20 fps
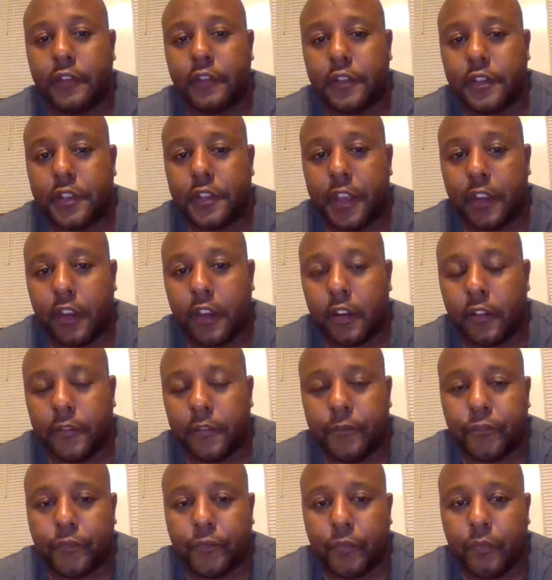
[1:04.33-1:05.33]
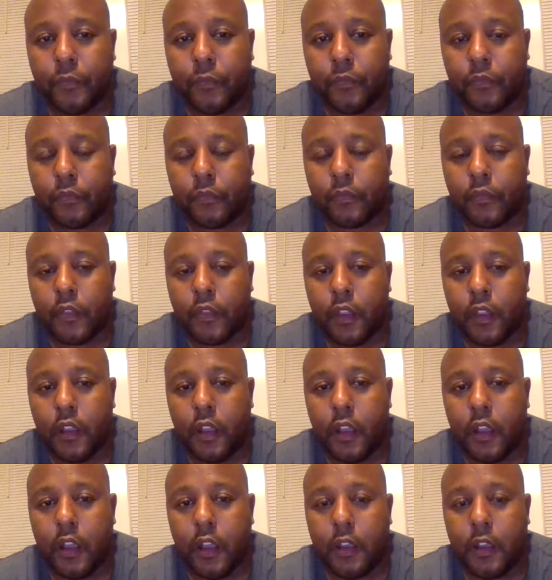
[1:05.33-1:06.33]
singer,
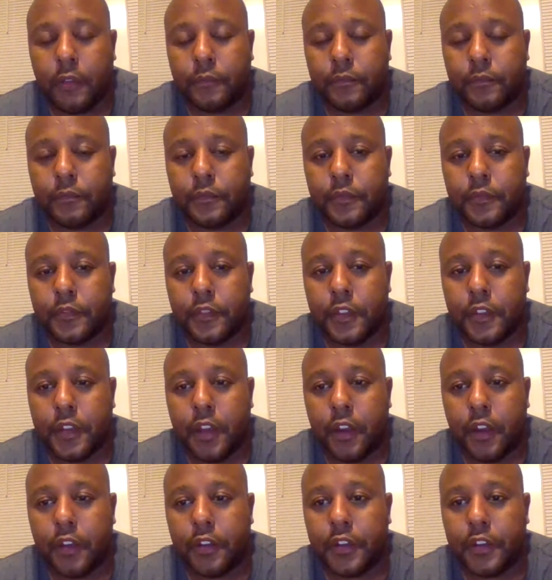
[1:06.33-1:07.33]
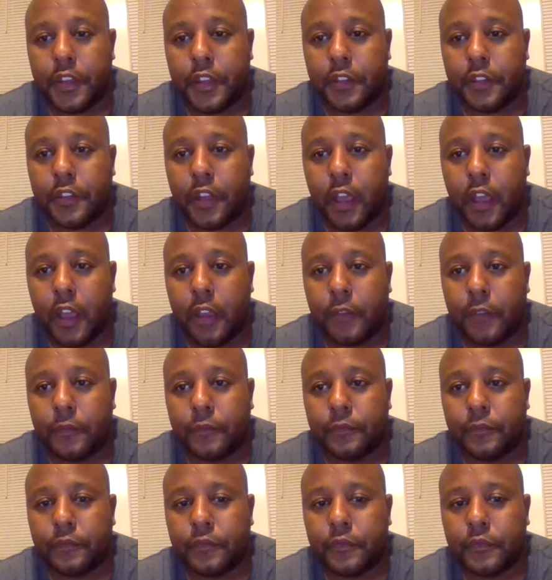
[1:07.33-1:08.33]
um, and
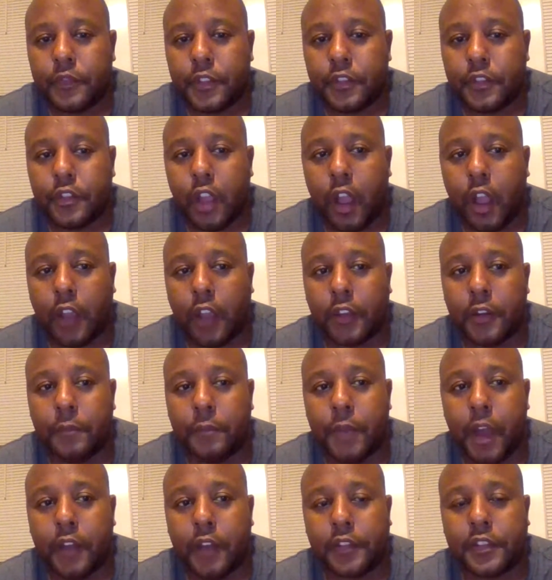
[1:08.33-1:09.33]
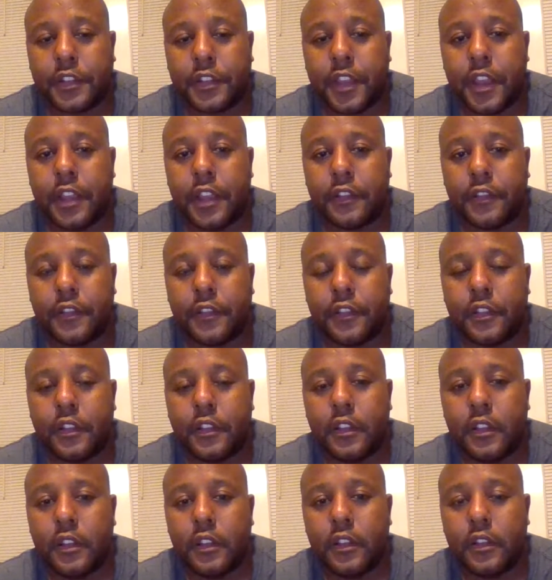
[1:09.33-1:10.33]
he's talking about his kids,
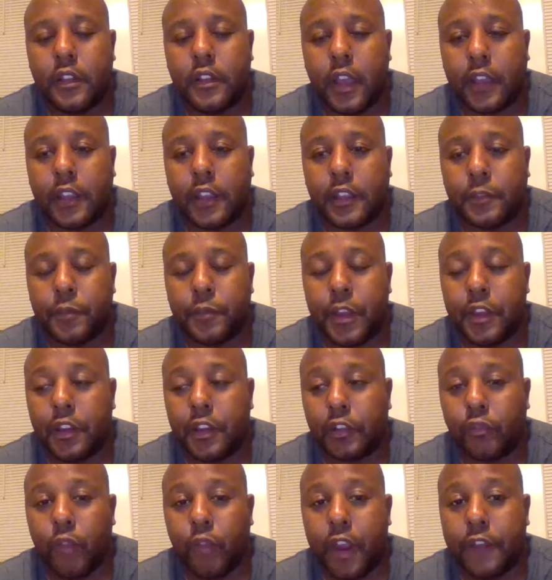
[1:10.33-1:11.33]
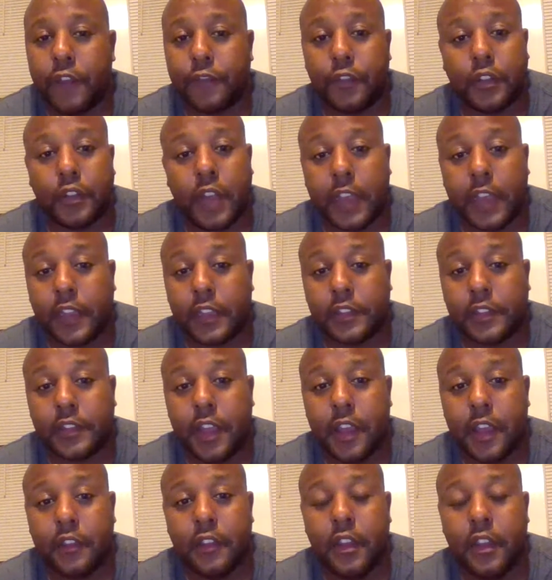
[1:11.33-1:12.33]
I guess, being ungrateful. Like I
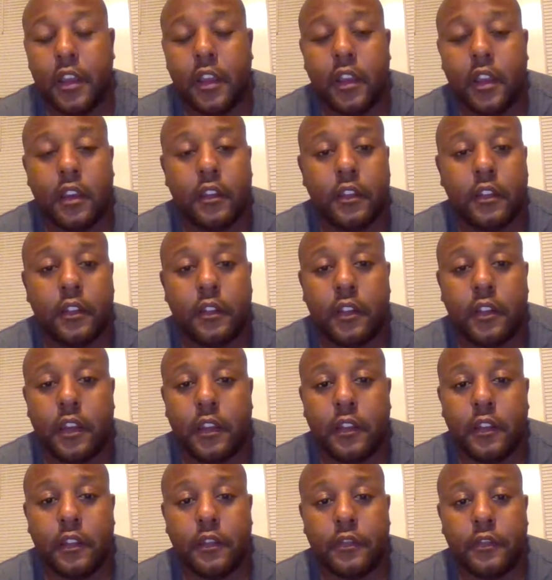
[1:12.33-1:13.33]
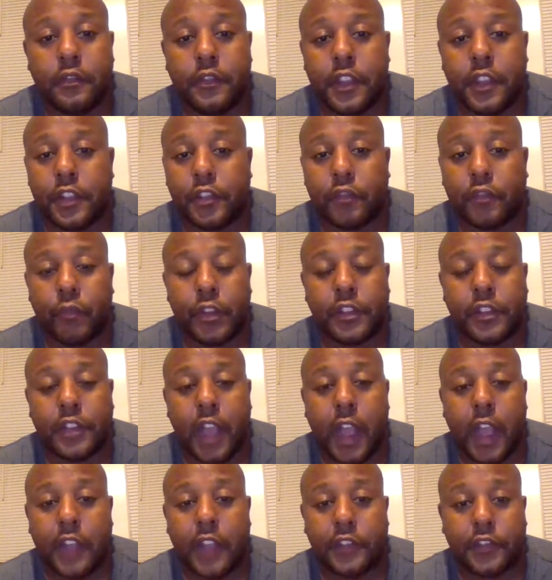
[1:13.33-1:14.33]
said, there's three
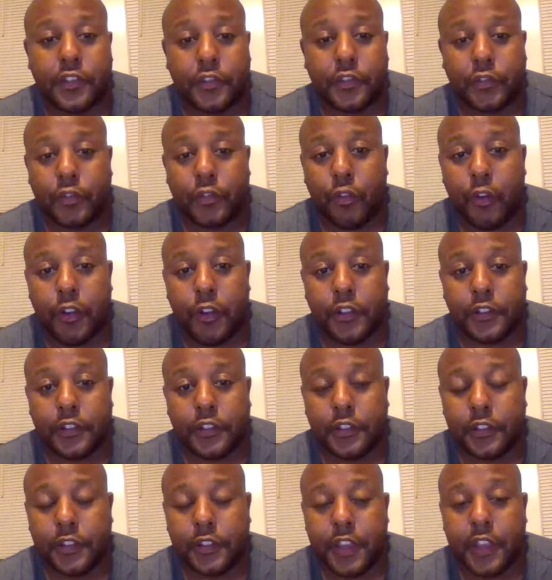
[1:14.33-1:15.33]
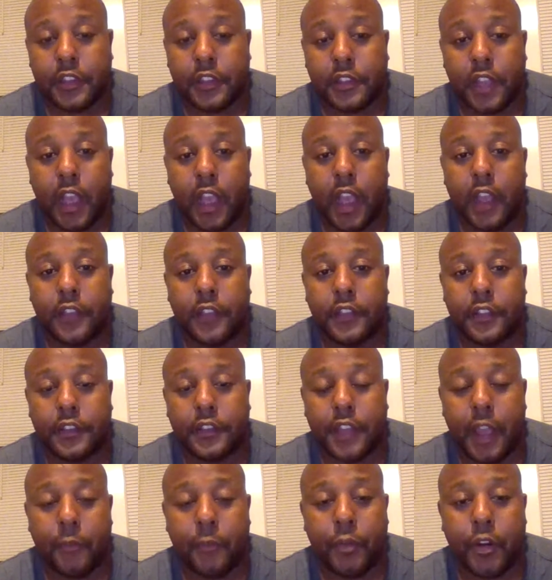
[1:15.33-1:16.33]
sides of the story. There's their side, there's
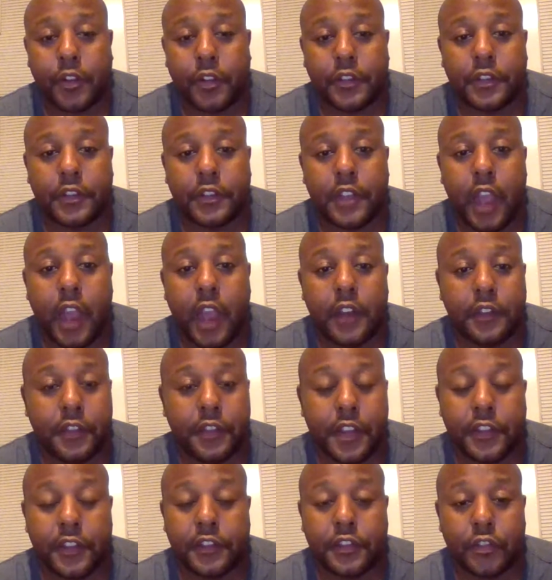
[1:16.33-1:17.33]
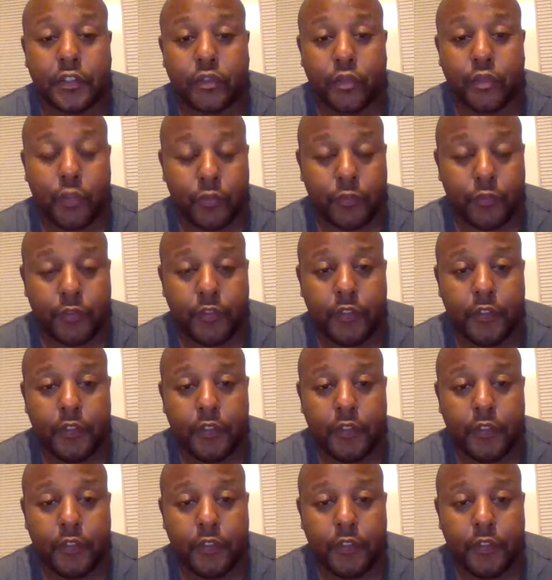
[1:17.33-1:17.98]
that person's side, and there's the truth.